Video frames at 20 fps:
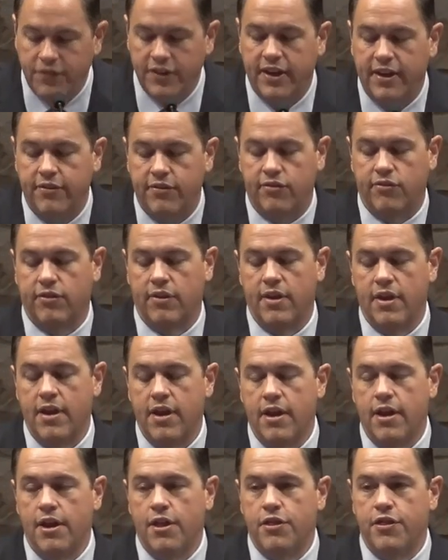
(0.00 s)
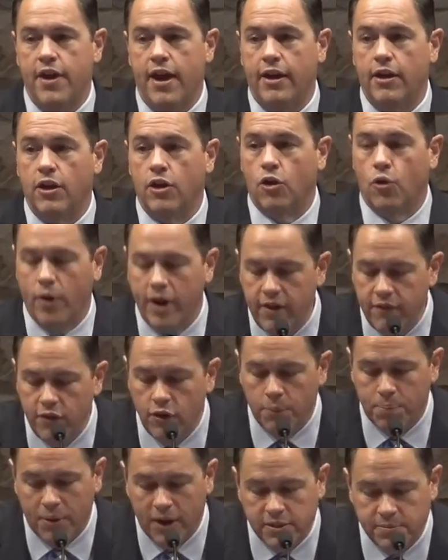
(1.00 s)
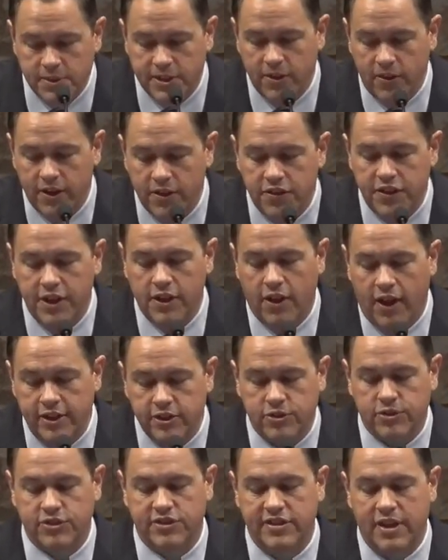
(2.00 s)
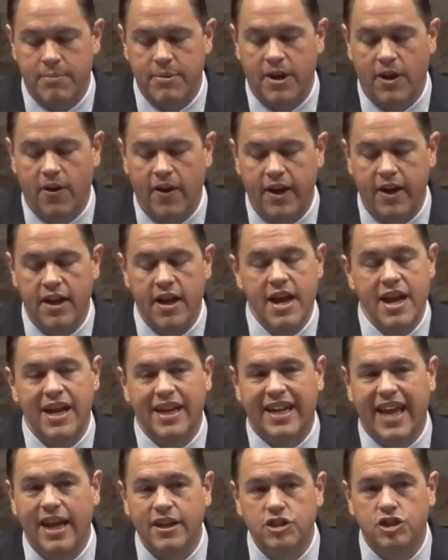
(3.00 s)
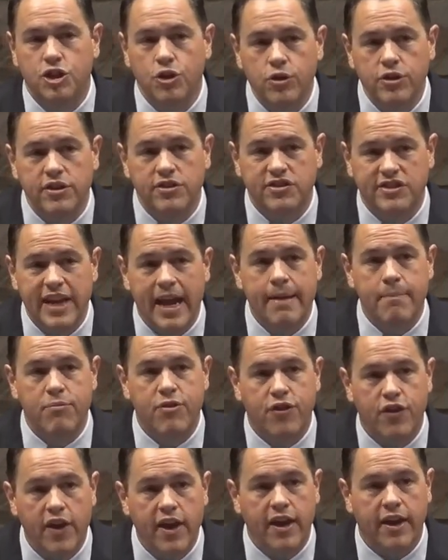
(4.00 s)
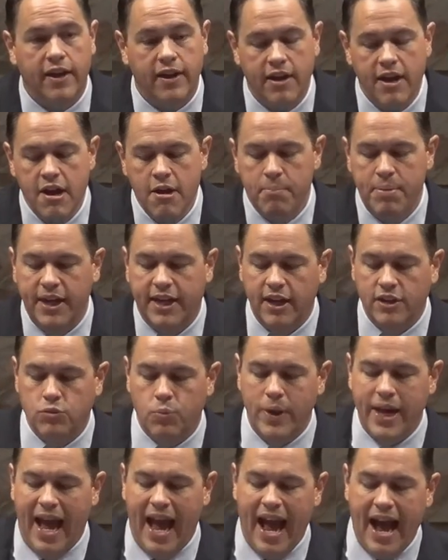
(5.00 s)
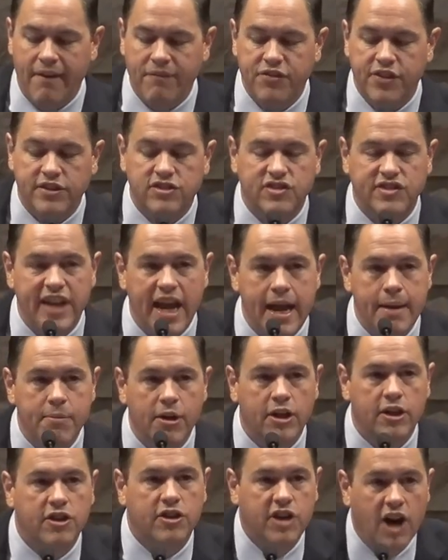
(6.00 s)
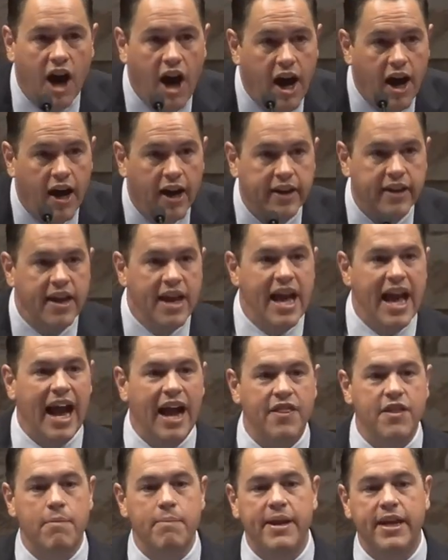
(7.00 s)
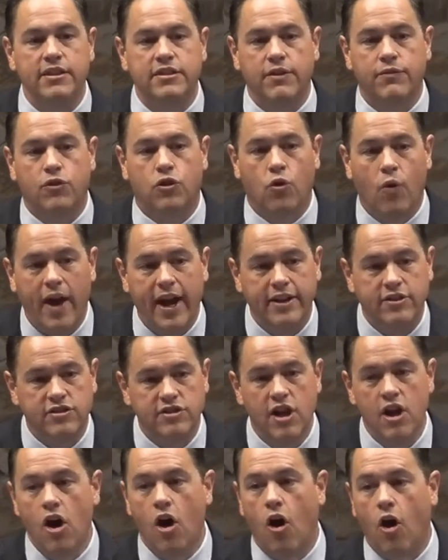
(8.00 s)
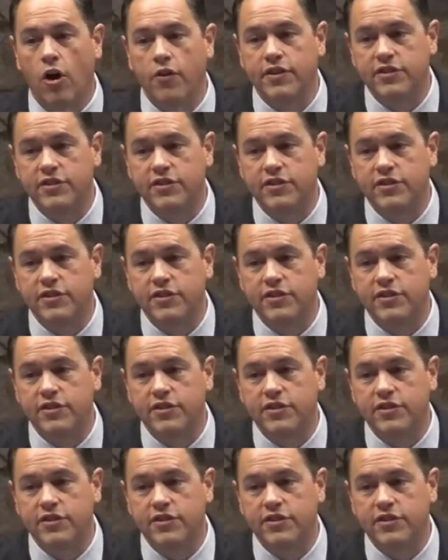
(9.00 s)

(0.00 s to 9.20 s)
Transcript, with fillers: that Greenville Presbyterian Theological Seminary can do the same thing because we have the same God and the means of grace are the same.